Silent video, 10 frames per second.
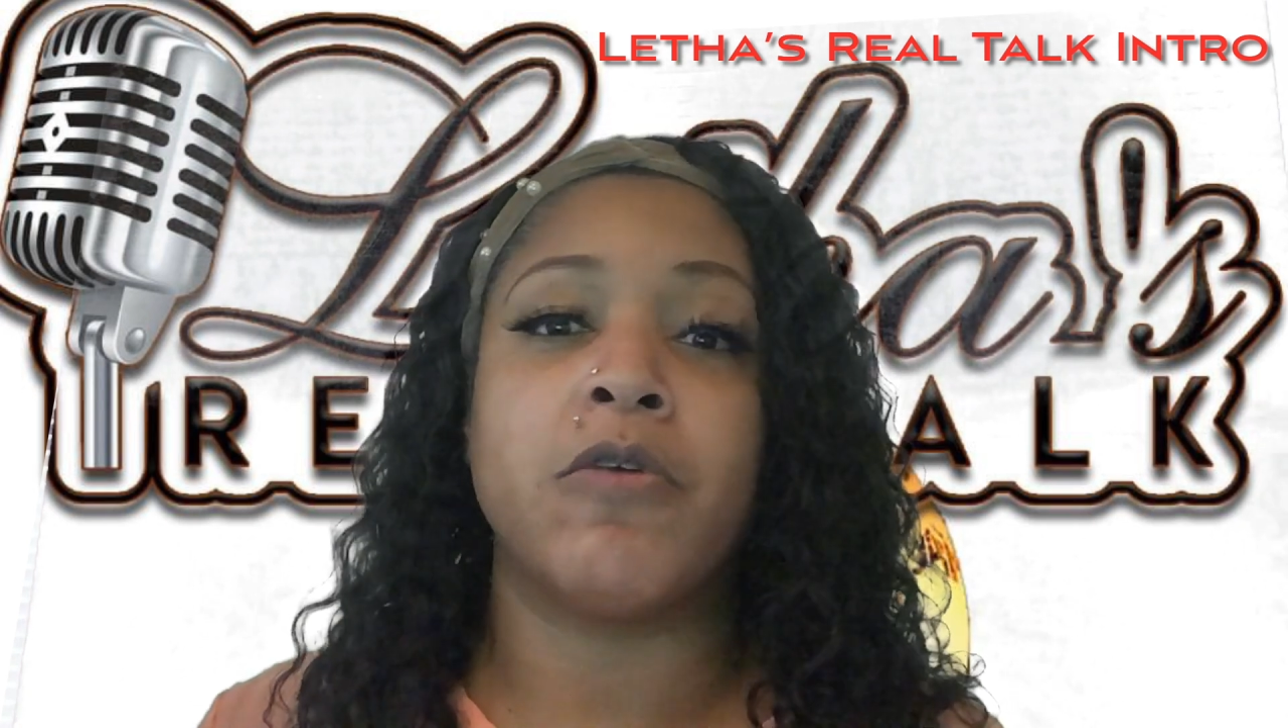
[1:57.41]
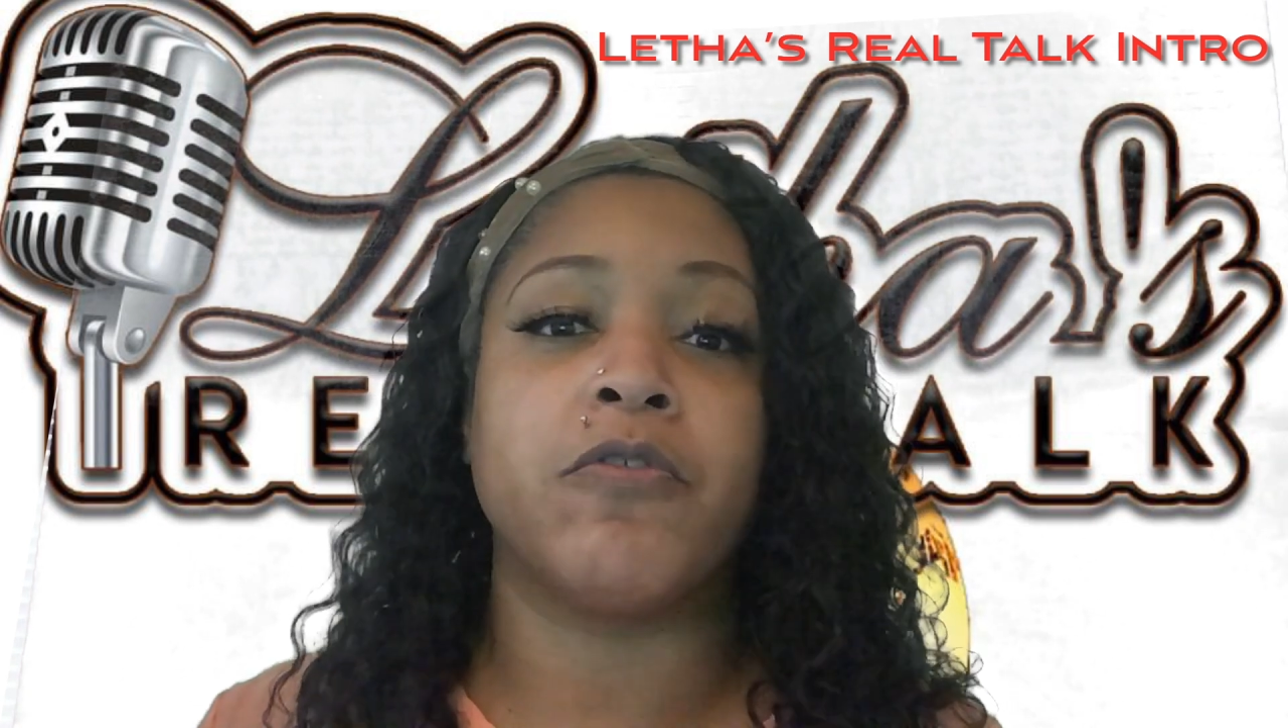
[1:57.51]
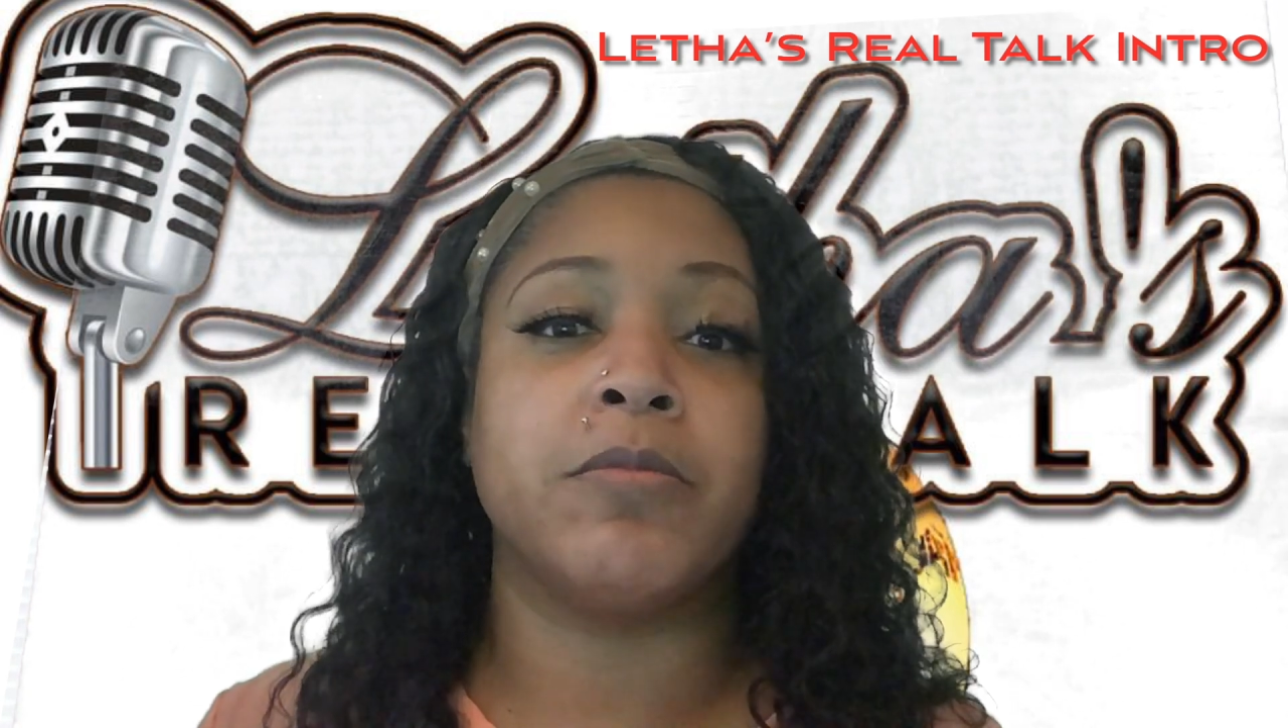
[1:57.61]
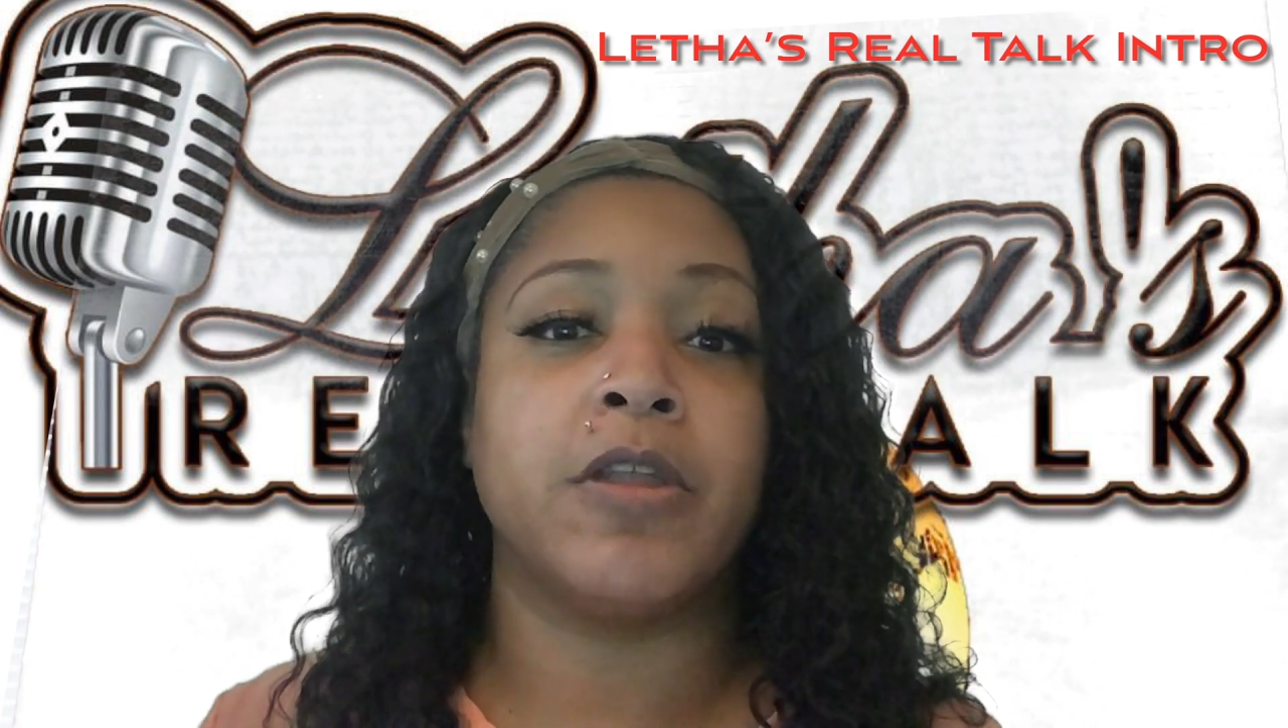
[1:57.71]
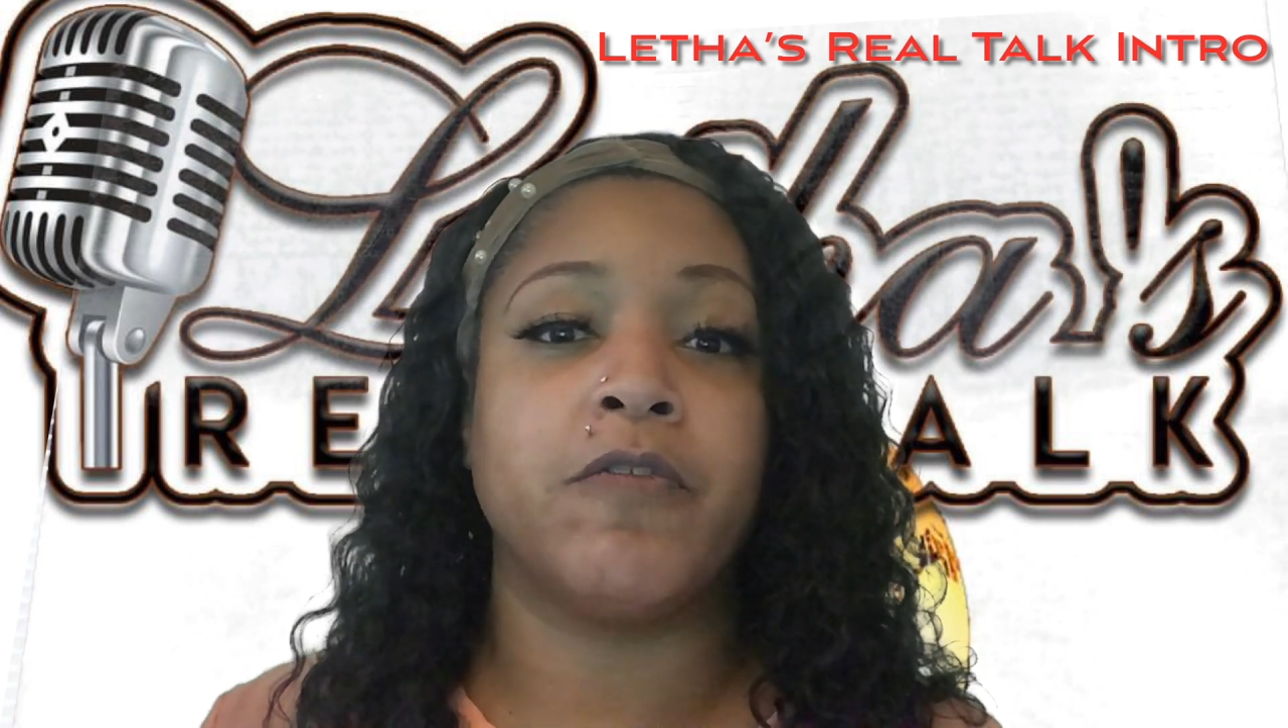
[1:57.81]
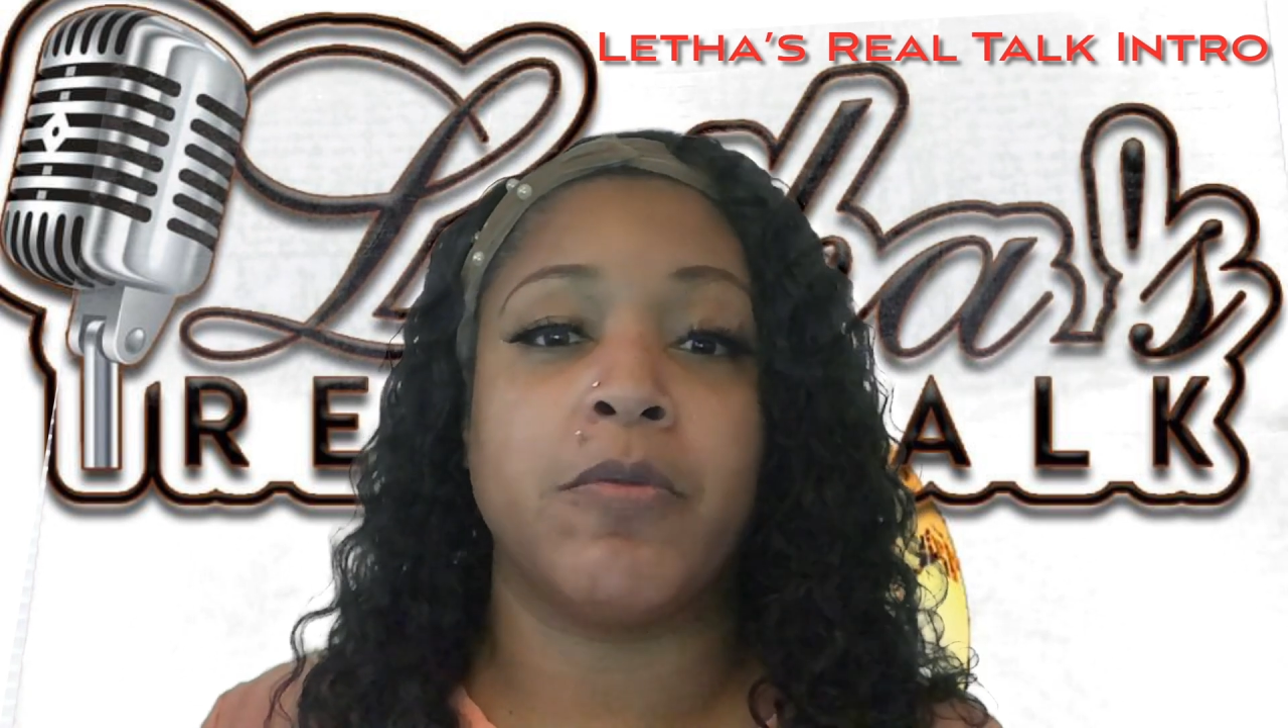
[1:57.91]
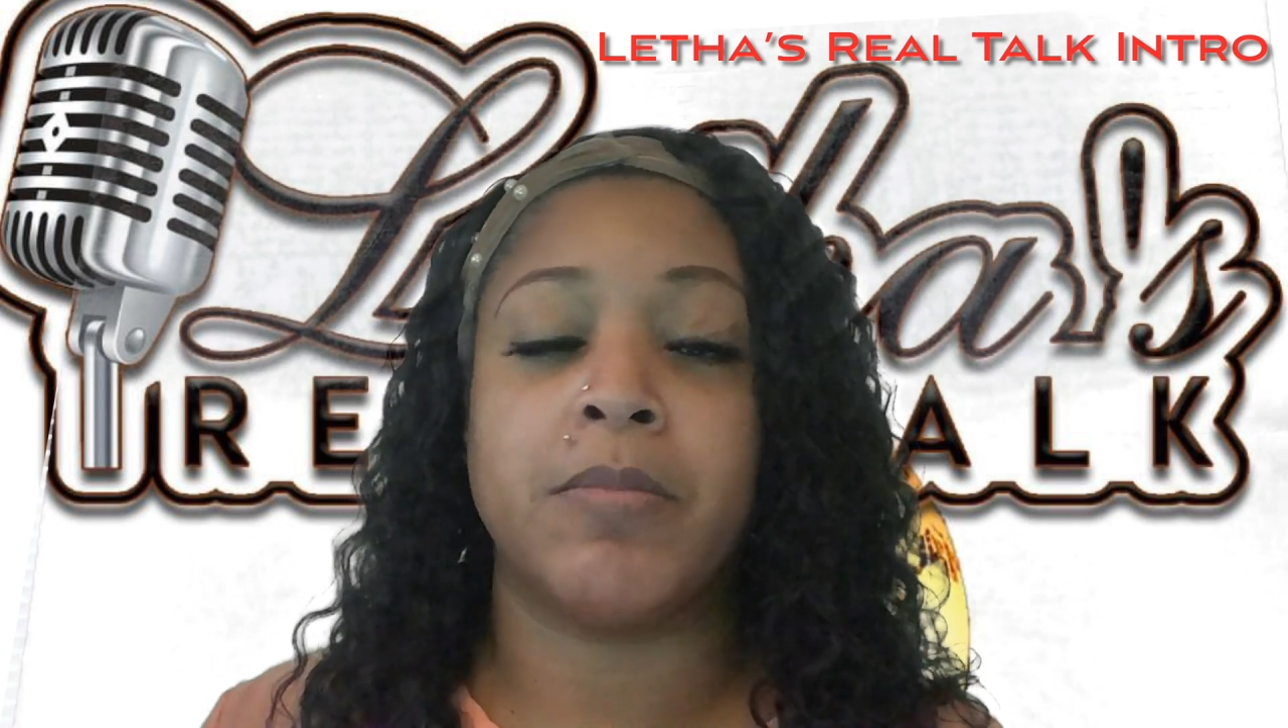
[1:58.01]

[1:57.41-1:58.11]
from different